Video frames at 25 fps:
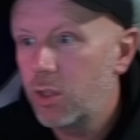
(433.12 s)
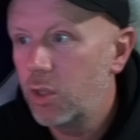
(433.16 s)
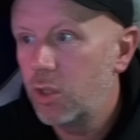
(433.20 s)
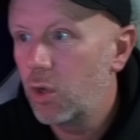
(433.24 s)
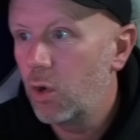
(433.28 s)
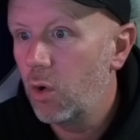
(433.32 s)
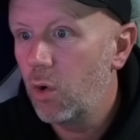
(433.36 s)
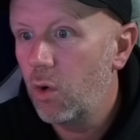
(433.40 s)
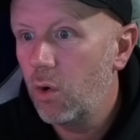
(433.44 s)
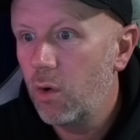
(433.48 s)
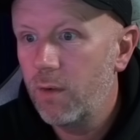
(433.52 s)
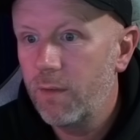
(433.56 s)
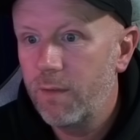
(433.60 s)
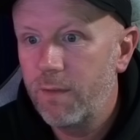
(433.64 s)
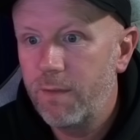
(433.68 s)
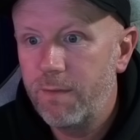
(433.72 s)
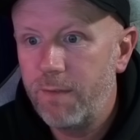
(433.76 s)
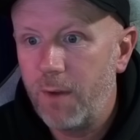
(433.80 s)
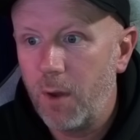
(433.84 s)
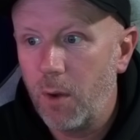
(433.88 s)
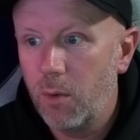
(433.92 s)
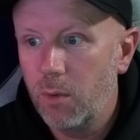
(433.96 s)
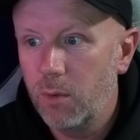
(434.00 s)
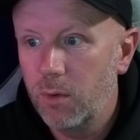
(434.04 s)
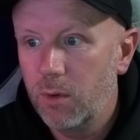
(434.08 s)
your
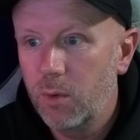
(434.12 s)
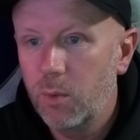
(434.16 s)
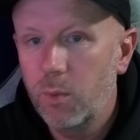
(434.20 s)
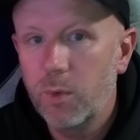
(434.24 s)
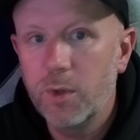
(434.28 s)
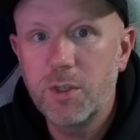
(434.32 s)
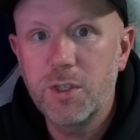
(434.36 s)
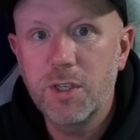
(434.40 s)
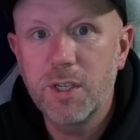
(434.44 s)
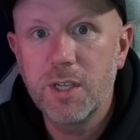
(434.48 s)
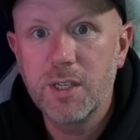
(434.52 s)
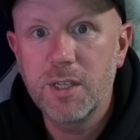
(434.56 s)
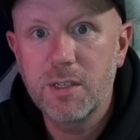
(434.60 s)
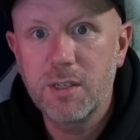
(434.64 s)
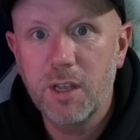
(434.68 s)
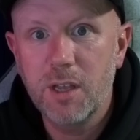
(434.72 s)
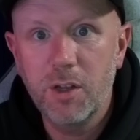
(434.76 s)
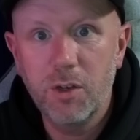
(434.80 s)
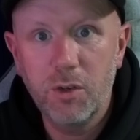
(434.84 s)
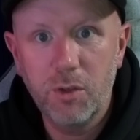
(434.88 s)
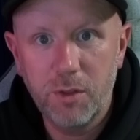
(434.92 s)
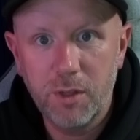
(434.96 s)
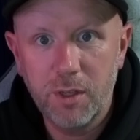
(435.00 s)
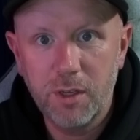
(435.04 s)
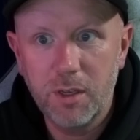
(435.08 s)
phone, which is
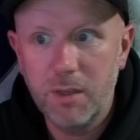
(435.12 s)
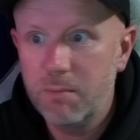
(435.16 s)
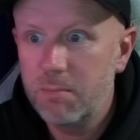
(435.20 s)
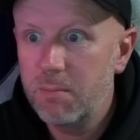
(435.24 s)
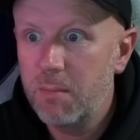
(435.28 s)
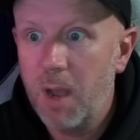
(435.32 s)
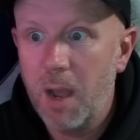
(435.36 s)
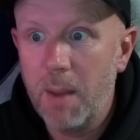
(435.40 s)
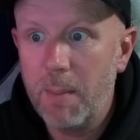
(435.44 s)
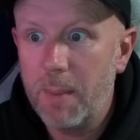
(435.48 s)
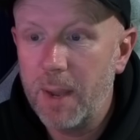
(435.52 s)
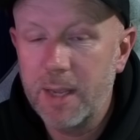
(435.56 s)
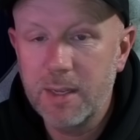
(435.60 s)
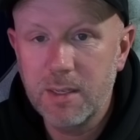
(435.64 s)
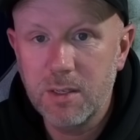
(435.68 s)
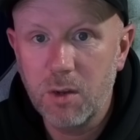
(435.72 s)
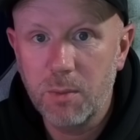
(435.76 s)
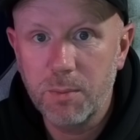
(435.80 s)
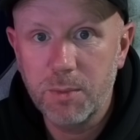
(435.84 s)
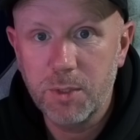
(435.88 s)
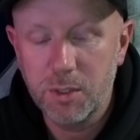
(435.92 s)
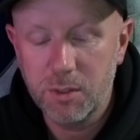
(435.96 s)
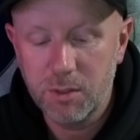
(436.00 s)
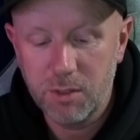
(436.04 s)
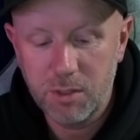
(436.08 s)
another amazing
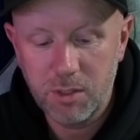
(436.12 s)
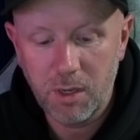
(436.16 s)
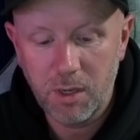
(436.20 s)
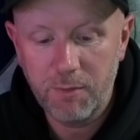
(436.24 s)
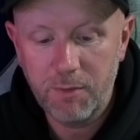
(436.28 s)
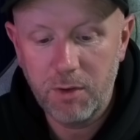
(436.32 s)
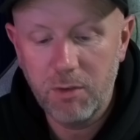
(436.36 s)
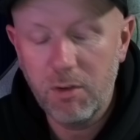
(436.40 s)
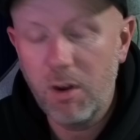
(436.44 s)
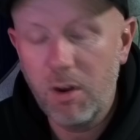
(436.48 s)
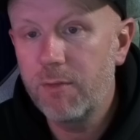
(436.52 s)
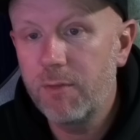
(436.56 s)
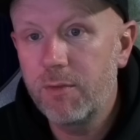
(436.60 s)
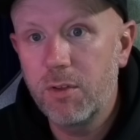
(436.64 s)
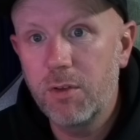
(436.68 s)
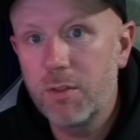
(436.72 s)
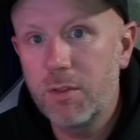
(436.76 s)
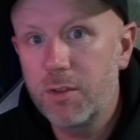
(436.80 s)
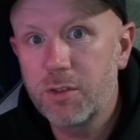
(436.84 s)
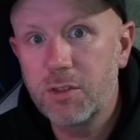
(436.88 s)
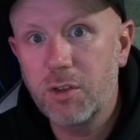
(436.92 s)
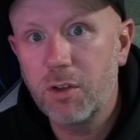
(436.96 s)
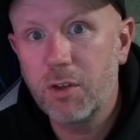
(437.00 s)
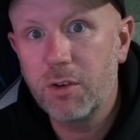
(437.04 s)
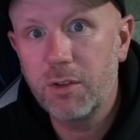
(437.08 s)
option. So if you're over the
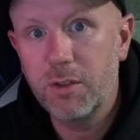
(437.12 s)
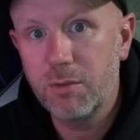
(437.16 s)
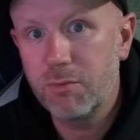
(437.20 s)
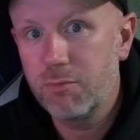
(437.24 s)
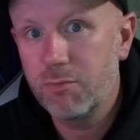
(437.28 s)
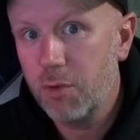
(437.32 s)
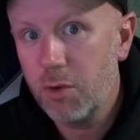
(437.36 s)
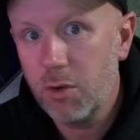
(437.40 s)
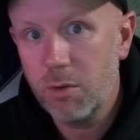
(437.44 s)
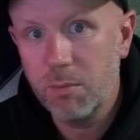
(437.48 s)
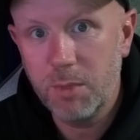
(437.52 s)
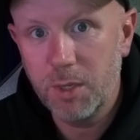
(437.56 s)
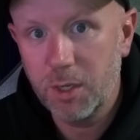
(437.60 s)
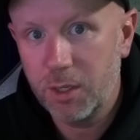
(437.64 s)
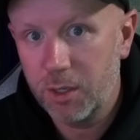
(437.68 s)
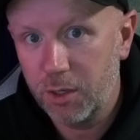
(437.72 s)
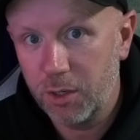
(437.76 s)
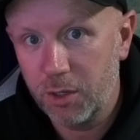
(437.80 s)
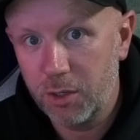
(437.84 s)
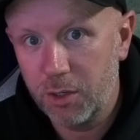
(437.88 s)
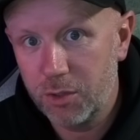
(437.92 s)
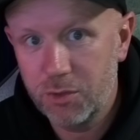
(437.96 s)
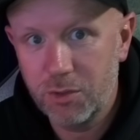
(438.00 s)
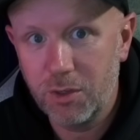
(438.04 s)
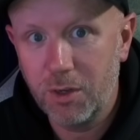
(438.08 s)
other side of the room, you can
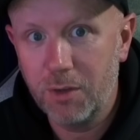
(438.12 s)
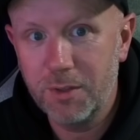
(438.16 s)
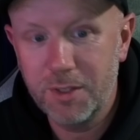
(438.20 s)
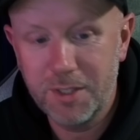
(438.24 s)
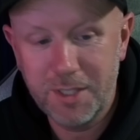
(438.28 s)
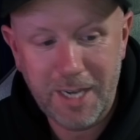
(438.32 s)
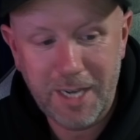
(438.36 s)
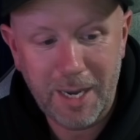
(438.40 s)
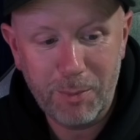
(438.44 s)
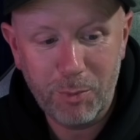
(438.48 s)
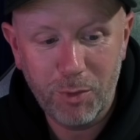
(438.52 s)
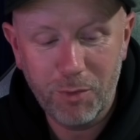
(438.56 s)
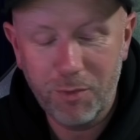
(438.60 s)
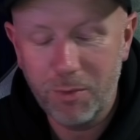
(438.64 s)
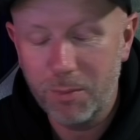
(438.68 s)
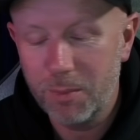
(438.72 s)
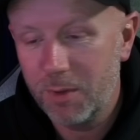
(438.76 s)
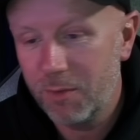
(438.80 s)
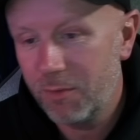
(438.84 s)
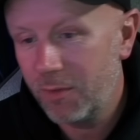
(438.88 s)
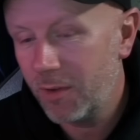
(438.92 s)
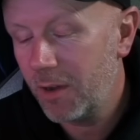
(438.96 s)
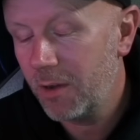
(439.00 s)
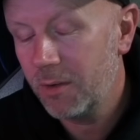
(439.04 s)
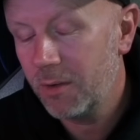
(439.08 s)
control this camera from
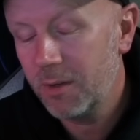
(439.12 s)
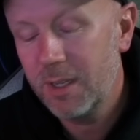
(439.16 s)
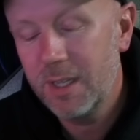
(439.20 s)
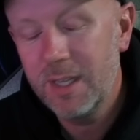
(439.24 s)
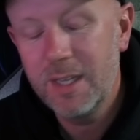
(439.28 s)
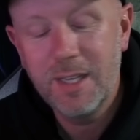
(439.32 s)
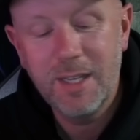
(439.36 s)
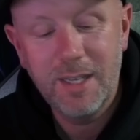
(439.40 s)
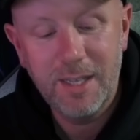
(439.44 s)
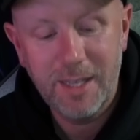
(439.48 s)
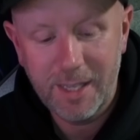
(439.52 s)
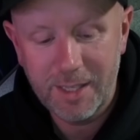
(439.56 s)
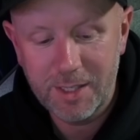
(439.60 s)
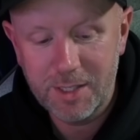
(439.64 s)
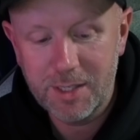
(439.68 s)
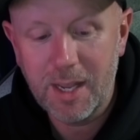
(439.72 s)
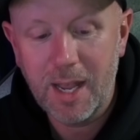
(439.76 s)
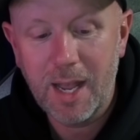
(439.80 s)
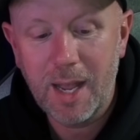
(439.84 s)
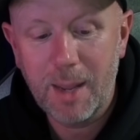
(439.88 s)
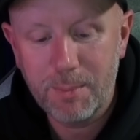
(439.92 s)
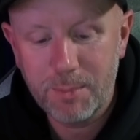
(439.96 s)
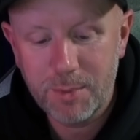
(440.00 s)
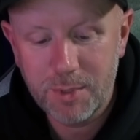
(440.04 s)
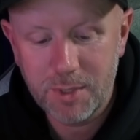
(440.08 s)
your phone. It's
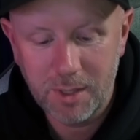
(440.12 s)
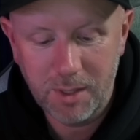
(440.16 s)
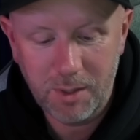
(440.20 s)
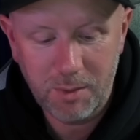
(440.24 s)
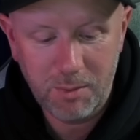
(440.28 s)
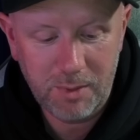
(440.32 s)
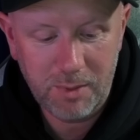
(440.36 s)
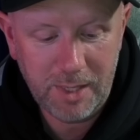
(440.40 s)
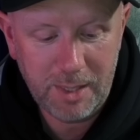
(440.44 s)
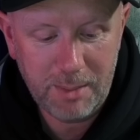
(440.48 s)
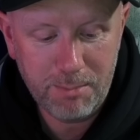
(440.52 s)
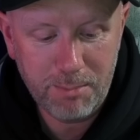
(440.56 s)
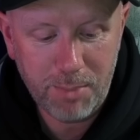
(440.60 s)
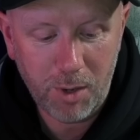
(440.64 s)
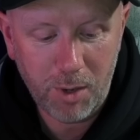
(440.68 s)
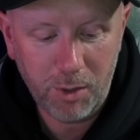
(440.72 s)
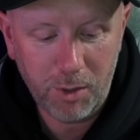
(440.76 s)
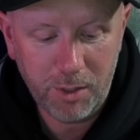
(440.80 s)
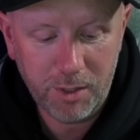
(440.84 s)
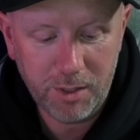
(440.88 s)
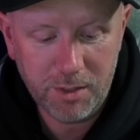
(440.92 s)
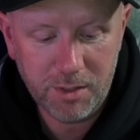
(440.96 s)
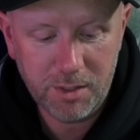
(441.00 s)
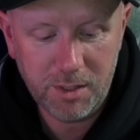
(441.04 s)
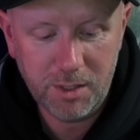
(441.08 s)
absolutely
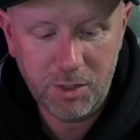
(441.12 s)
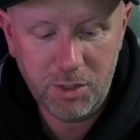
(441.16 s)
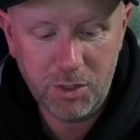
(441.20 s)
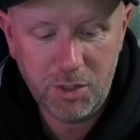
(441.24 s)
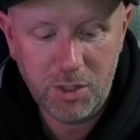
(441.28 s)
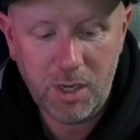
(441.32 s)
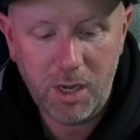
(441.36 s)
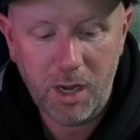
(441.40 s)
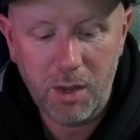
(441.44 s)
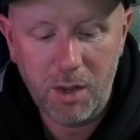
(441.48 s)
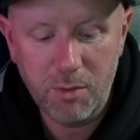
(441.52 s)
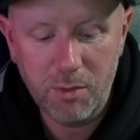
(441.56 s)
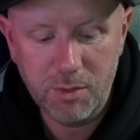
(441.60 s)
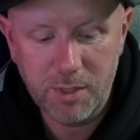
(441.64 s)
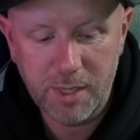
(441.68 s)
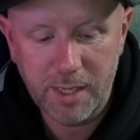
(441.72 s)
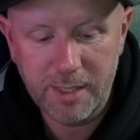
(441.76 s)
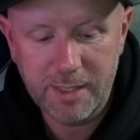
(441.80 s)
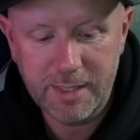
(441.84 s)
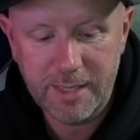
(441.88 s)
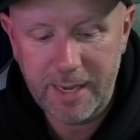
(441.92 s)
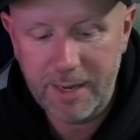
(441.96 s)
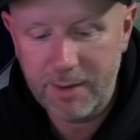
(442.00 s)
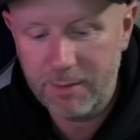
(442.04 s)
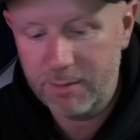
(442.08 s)
bonkers, and just close
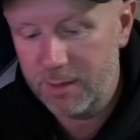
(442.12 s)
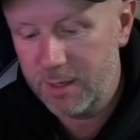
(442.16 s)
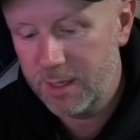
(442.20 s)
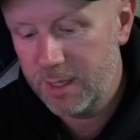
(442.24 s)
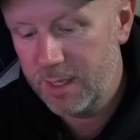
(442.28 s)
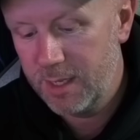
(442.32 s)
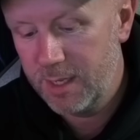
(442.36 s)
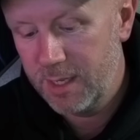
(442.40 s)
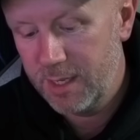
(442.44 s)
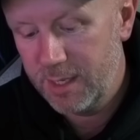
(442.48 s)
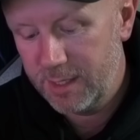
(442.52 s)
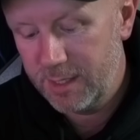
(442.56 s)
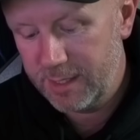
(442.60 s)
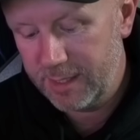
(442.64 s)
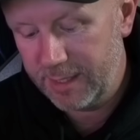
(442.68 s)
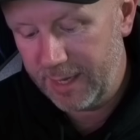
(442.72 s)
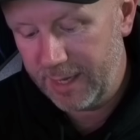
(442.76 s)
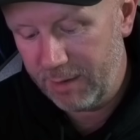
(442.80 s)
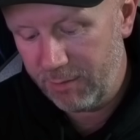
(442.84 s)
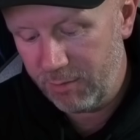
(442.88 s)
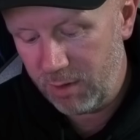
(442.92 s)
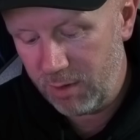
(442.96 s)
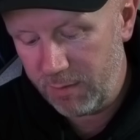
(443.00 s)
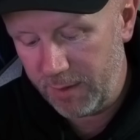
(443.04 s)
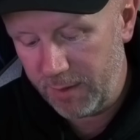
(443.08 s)
that down to
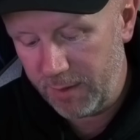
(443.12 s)
get rid